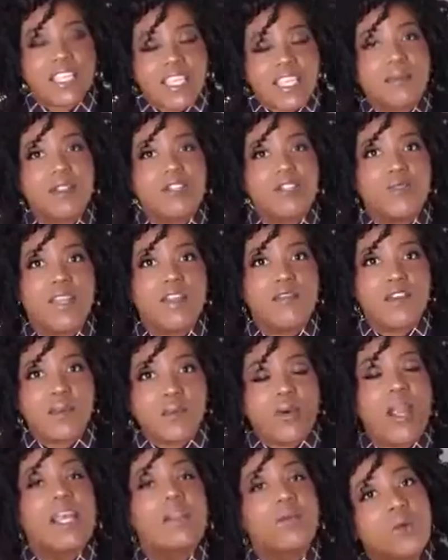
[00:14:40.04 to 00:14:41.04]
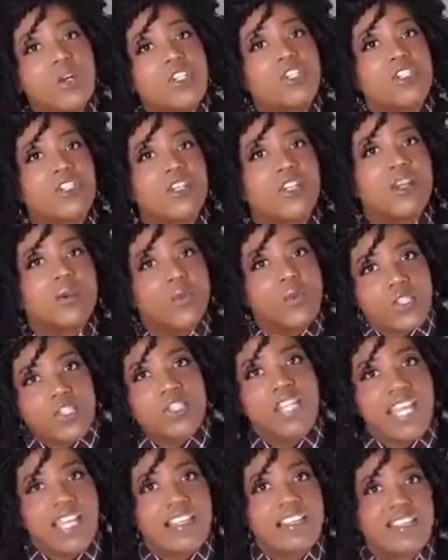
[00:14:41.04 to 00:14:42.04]
the chemistry of your brain, which
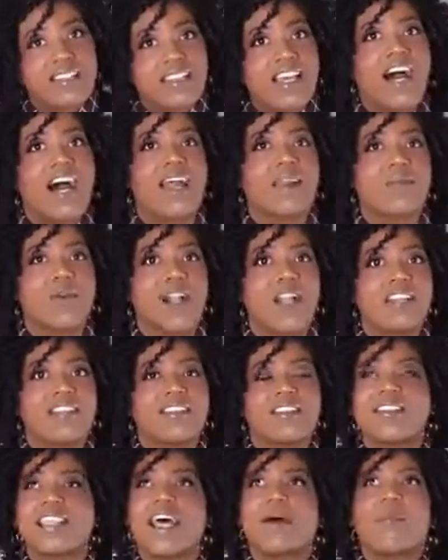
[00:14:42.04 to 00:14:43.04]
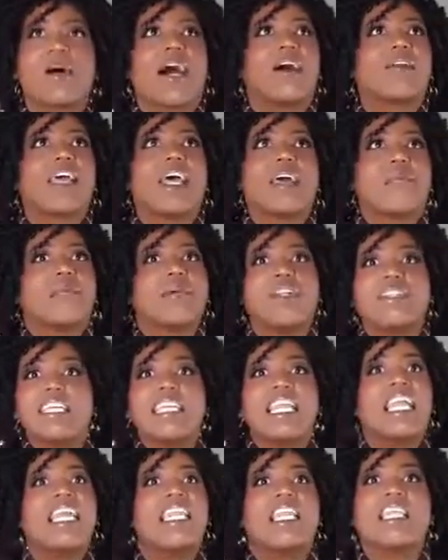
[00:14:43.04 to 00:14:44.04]
takes time, right? It's about
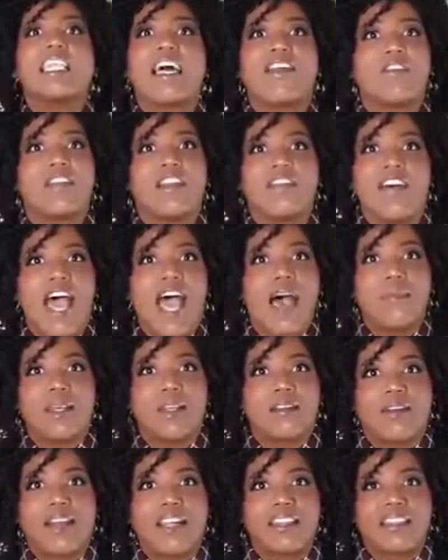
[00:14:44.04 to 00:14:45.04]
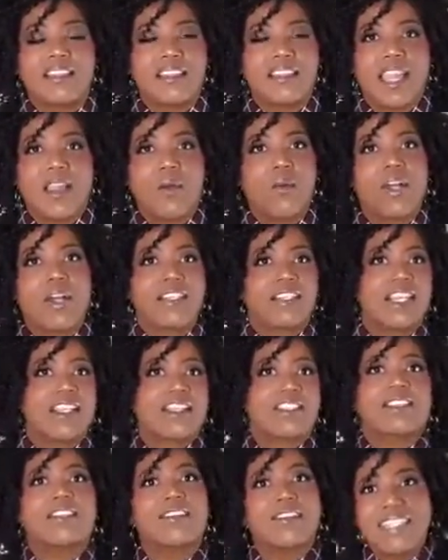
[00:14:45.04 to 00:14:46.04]
building any level of habit, right? They say it
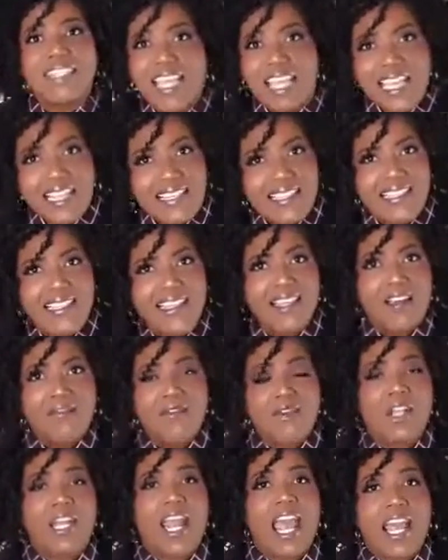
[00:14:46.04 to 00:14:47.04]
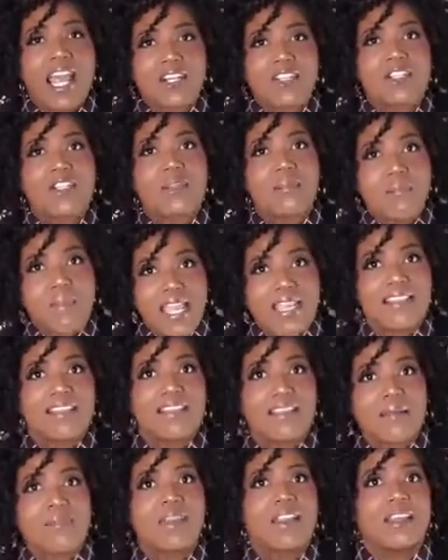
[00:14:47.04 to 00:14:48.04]
takes 30 days for you to actually make
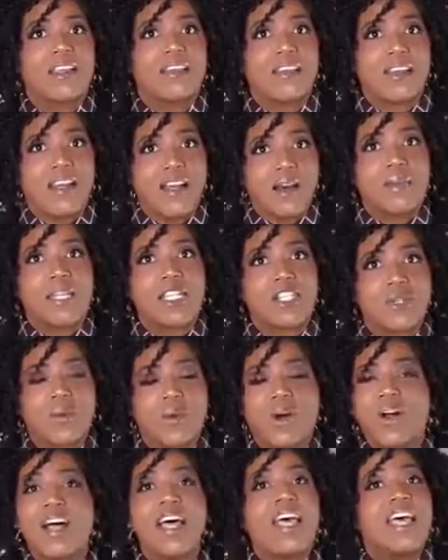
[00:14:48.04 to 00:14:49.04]
something habitual.